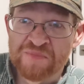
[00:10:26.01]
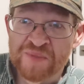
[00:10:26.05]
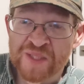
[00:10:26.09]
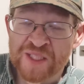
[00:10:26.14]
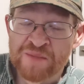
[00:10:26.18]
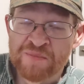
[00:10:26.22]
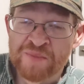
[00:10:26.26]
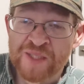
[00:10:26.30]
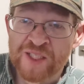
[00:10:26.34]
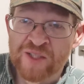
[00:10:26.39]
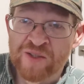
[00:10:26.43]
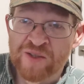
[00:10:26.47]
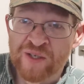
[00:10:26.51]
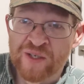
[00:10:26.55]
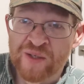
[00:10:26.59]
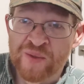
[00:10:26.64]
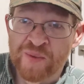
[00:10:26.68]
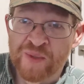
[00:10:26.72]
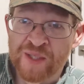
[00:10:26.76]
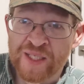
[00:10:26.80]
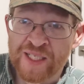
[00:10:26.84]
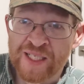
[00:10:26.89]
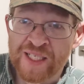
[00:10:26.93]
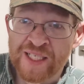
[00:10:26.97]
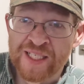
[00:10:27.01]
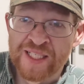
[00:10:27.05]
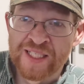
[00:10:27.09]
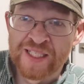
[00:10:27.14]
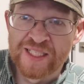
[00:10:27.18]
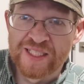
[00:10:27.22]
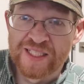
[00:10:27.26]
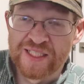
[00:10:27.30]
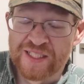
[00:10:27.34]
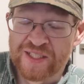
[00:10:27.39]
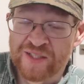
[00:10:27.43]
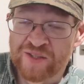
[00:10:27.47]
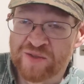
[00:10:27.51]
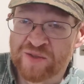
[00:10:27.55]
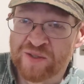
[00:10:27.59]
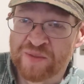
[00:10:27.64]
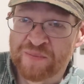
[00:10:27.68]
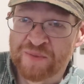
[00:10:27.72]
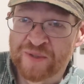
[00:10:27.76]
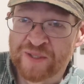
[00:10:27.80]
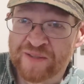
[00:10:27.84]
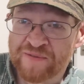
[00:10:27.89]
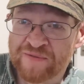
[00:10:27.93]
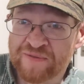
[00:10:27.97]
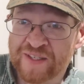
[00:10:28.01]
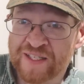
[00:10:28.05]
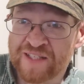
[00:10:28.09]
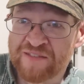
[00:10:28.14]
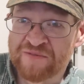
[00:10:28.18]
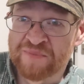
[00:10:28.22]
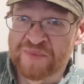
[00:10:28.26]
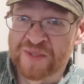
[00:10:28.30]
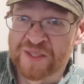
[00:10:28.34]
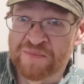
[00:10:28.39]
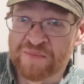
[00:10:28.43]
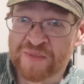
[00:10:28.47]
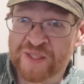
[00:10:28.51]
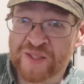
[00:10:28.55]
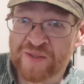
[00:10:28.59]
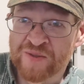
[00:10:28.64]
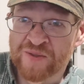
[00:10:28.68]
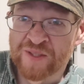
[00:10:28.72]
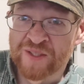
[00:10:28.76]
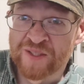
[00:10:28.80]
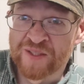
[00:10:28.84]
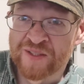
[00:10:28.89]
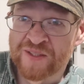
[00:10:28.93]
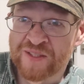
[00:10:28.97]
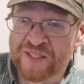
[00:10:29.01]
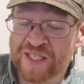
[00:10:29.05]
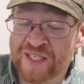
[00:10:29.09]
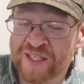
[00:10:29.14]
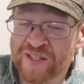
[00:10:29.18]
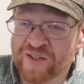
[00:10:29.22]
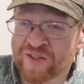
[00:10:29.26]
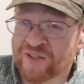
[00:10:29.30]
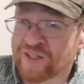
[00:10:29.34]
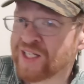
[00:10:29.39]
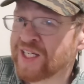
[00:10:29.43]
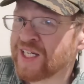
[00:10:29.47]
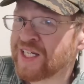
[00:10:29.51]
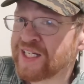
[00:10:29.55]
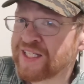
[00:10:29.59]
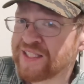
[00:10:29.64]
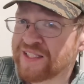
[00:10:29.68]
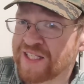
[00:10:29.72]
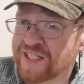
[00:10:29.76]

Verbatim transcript: millimeter on one end and 3.5 millimeter on the other